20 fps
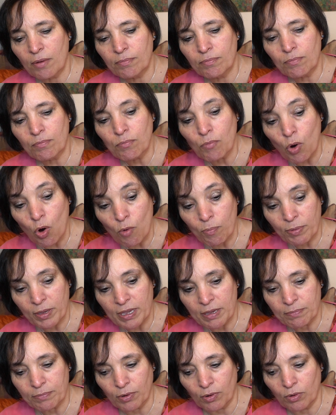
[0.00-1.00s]
more
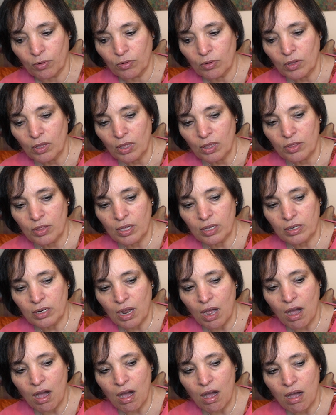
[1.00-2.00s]
people that
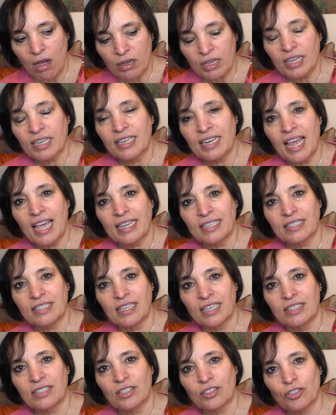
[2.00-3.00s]
are
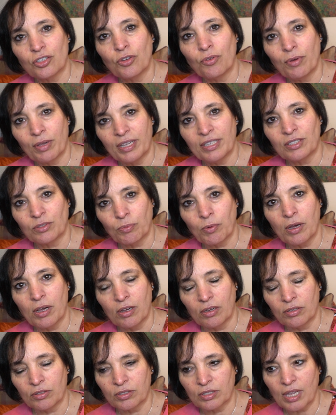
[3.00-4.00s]
connected to his
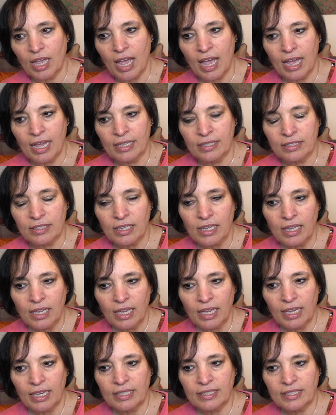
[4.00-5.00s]
world. And
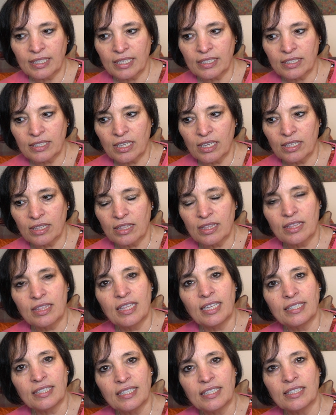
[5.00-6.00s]
he says that
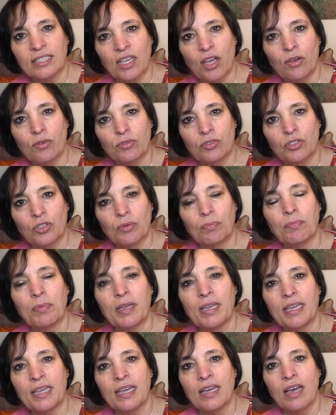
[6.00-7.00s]
this is going to
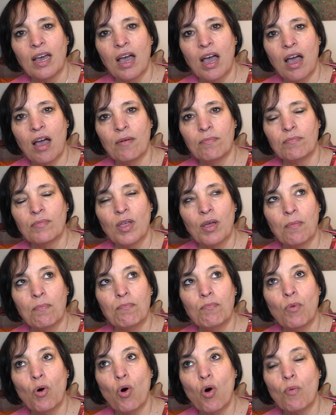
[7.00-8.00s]
be
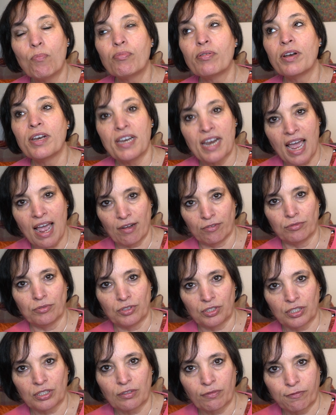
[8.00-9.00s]
more
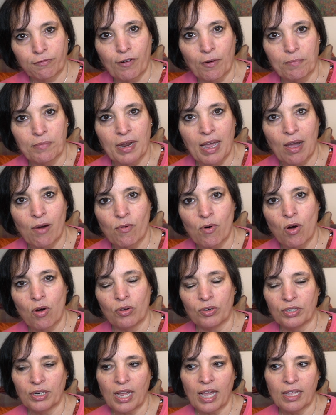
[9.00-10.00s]
pronounced from now
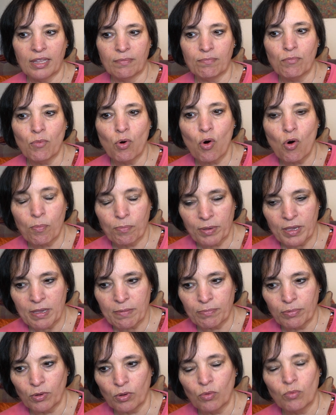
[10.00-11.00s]
on, and more
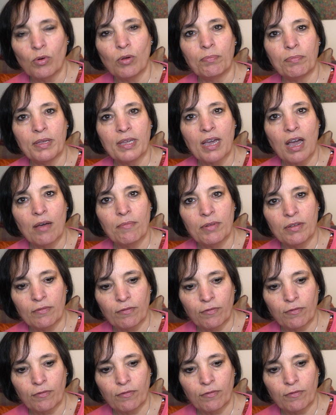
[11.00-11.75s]
people will be coming